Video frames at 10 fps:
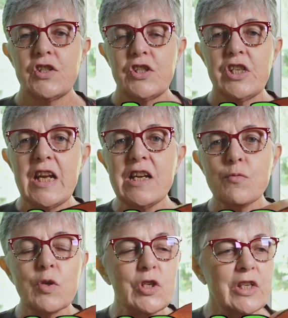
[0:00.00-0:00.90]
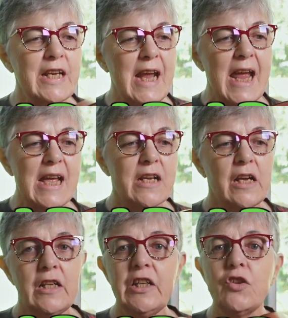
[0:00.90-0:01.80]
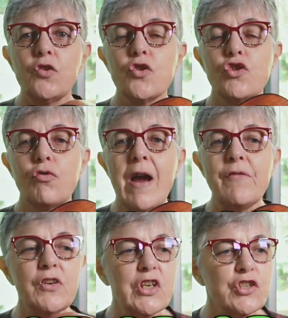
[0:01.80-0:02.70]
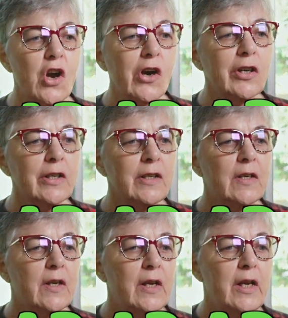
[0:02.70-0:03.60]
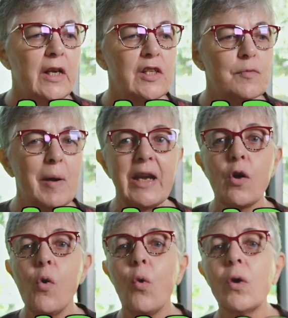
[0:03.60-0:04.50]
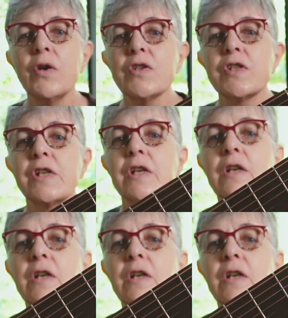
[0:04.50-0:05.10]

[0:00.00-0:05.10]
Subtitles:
Today we're looking at a little travel guitar. It's by CORT.